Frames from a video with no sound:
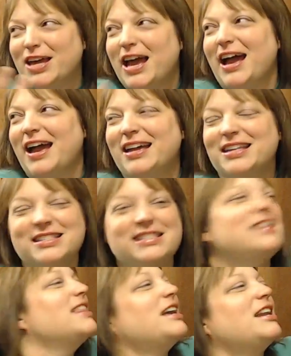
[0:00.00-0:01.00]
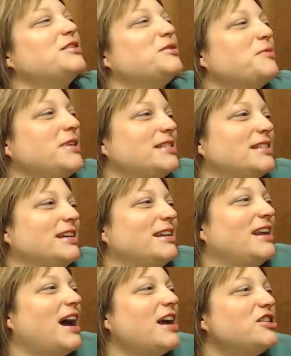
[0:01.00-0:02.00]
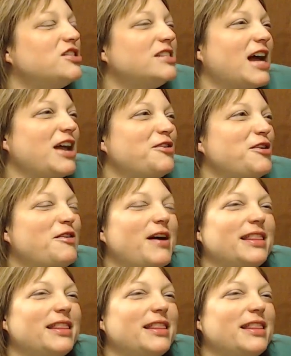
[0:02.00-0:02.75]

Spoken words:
I can see that as a reason. I don't know.